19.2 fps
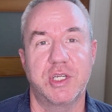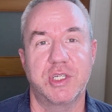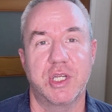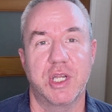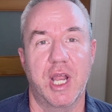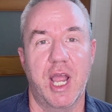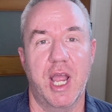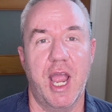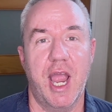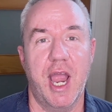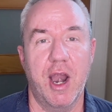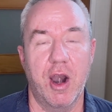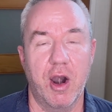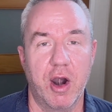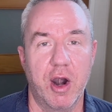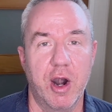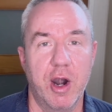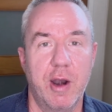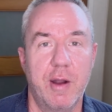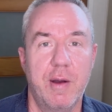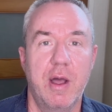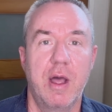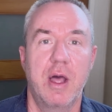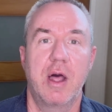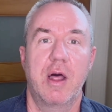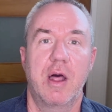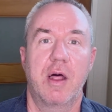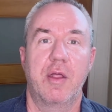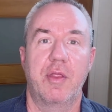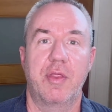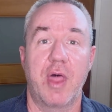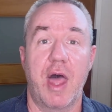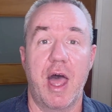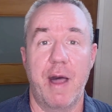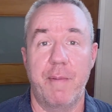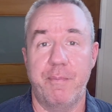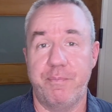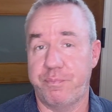error that
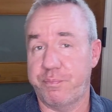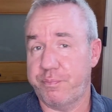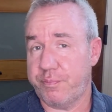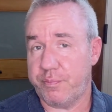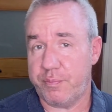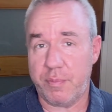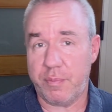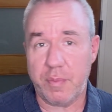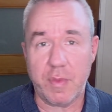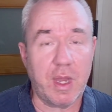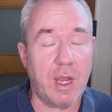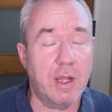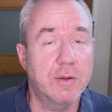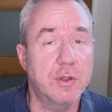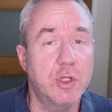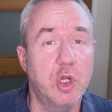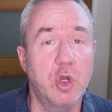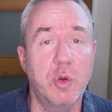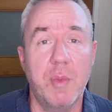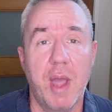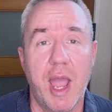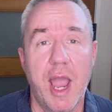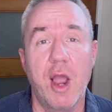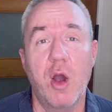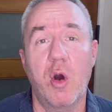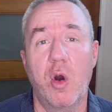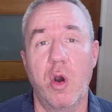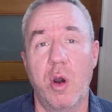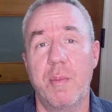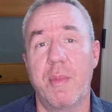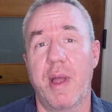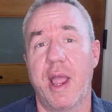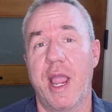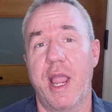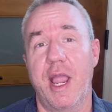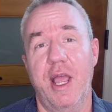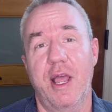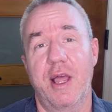you may or may
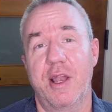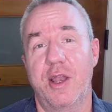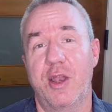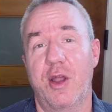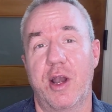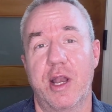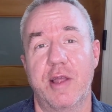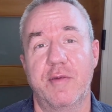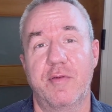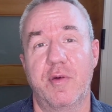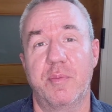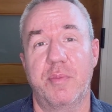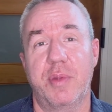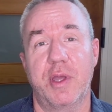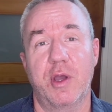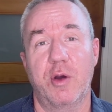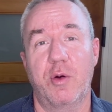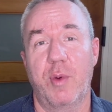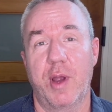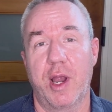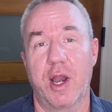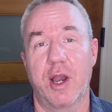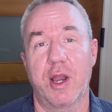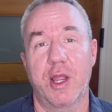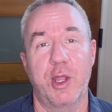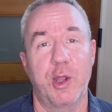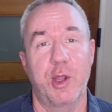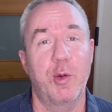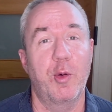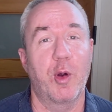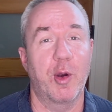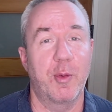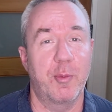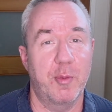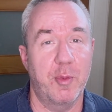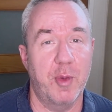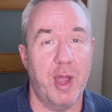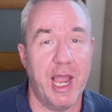not even be aware you are
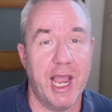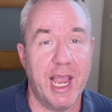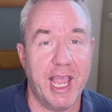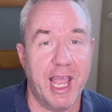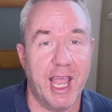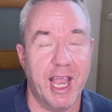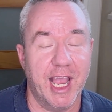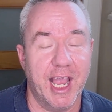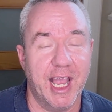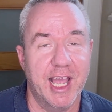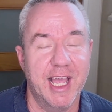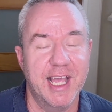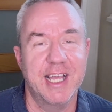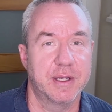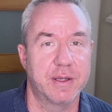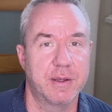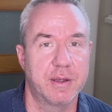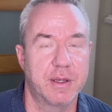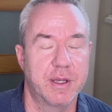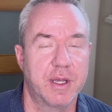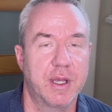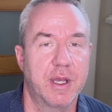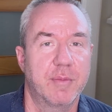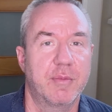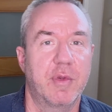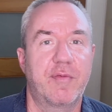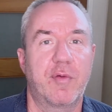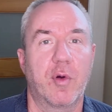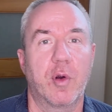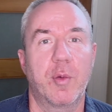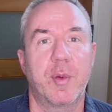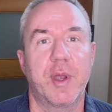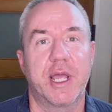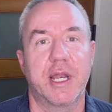making. Before we can